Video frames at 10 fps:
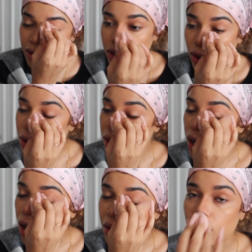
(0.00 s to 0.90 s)
Show your
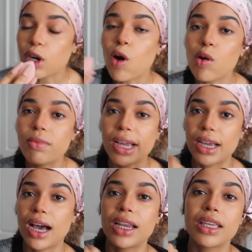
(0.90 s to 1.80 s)
artwork. Oh my
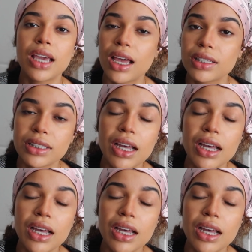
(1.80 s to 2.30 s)
god, yes.